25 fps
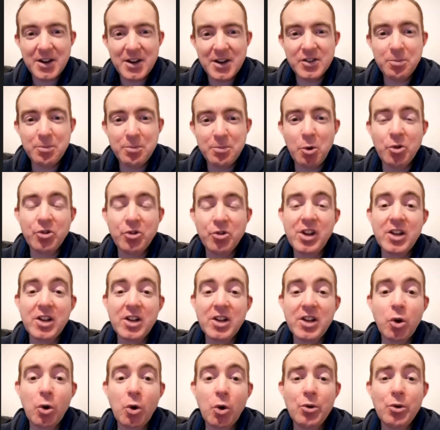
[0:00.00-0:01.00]
I suppose, uh,
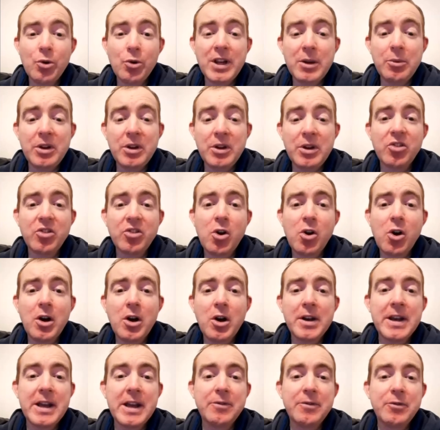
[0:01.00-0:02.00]
Tony, we saw
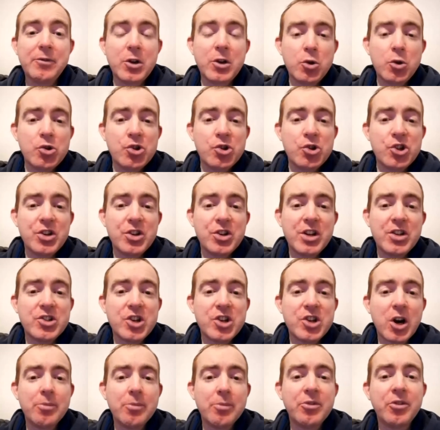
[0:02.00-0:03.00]
an evolution in
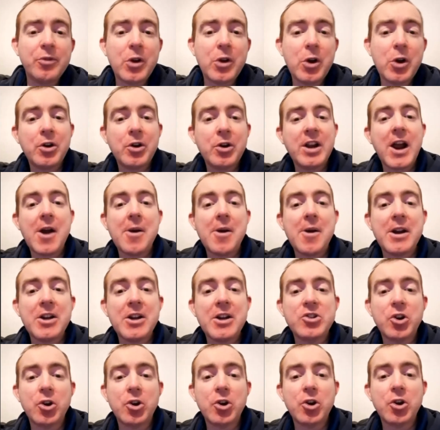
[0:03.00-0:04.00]
terms of your
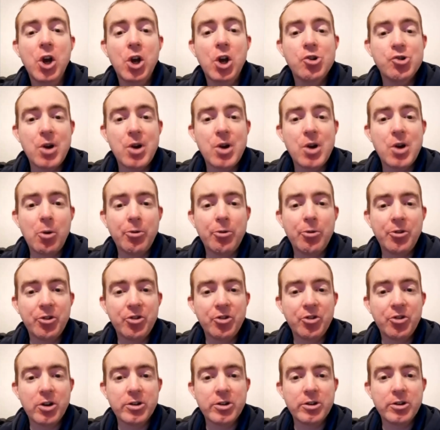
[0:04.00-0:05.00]
character throughout the
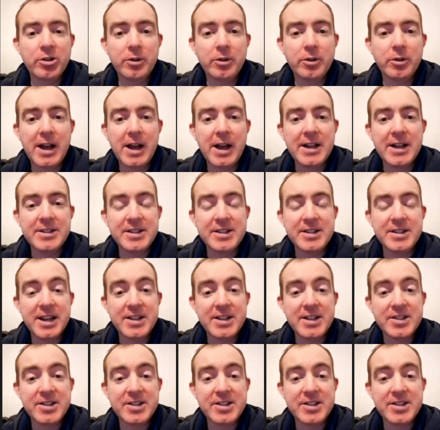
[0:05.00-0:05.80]
sort of uh, 10